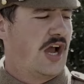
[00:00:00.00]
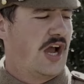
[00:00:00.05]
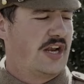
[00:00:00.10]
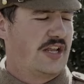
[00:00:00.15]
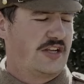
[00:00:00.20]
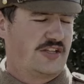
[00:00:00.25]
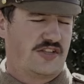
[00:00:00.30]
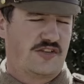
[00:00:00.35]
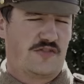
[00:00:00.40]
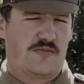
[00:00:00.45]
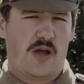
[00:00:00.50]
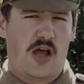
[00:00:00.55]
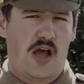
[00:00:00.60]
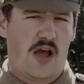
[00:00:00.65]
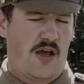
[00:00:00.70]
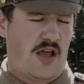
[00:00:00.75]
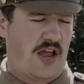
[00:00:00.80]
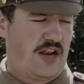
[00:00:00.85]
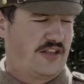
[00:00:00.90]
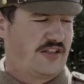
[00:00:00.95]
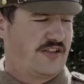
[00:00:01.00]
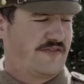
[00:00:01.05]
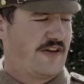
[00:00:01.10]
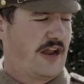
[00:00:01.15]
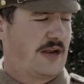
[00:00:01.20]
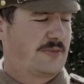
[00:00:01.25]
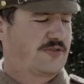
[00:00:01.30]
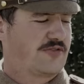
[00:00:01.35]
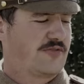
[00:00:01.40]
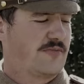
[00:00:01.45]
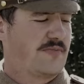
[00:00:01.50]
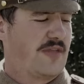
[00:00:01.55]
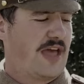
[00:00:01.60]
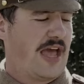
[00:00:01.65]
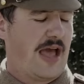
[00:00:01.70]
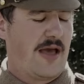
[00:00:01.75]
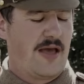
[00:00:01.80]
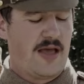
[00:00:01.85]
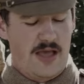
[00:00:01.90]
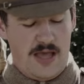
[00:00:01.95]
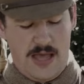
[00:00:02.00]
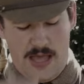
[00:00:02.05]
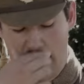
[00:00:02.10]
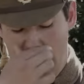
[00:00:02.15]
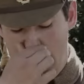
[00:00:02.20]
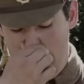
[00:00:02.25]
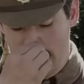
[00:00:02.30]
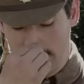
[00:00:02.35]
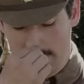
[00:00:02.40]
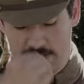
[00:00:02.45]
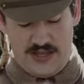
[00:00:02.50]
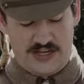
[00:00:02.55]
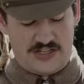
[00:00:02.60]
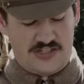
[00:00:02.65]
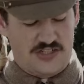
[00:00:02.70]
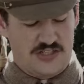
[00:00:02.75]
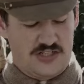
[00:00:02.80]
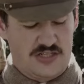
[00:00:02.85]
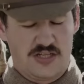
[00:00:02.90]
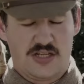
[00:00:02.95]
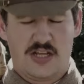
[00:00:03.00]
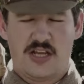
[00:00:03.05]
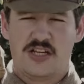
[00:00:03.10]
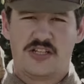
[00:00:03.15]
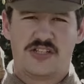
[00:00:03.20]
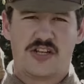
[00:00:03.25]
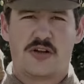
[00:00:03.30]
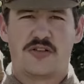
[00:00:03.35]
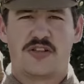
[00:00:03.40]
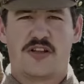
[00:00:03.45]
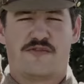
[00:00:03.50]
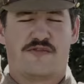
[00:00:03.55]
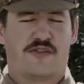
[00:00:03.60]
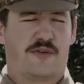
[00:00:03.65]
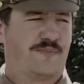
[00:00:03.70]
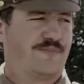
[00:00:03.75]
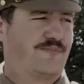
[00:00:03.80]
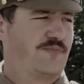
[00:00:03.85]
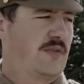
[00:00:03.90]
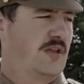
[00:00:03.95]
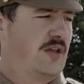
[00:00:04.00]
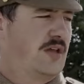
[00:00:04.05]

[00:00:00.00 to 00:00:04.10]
and it develops from there. This is no different.